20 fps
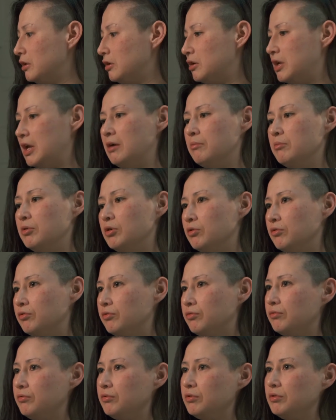You can't
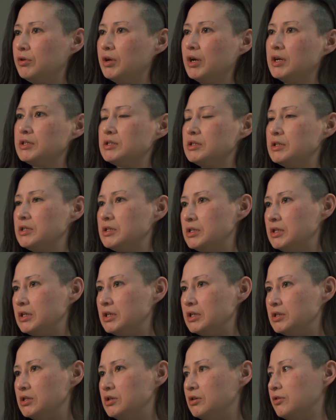move. You constantly
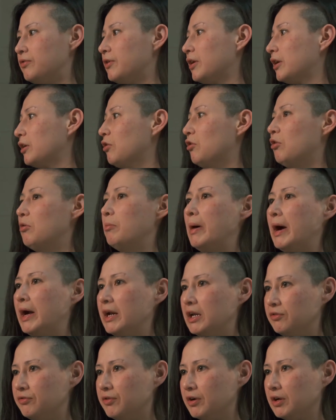sneeze. Your fucking whole
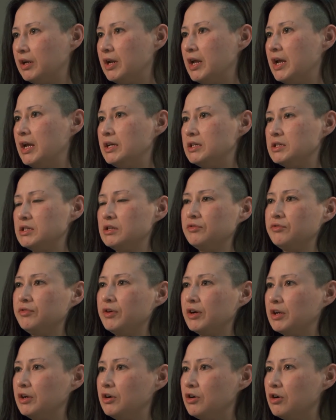body fucking aches. It
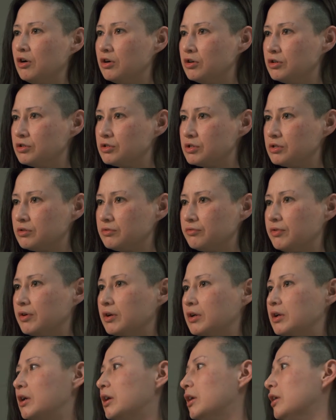fucking hurts.
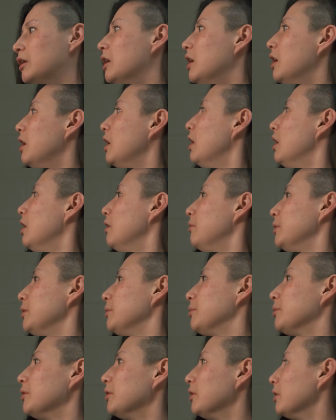
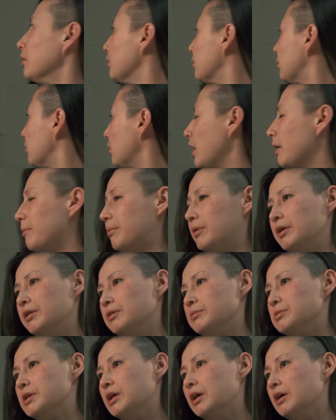People are crapping on
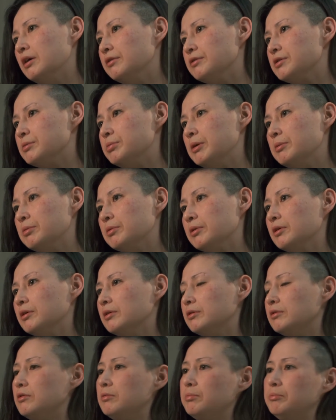themselves. People
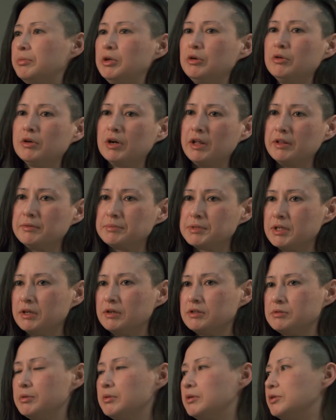are puking on
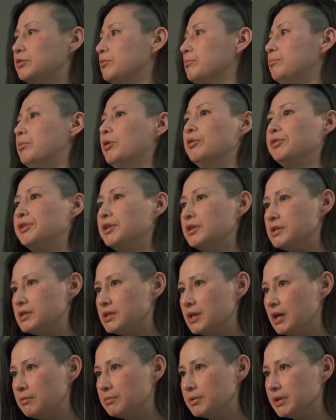themselves. People are doing both at the
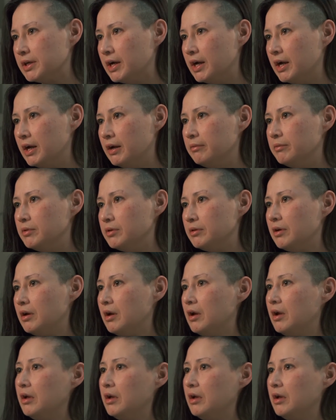same time.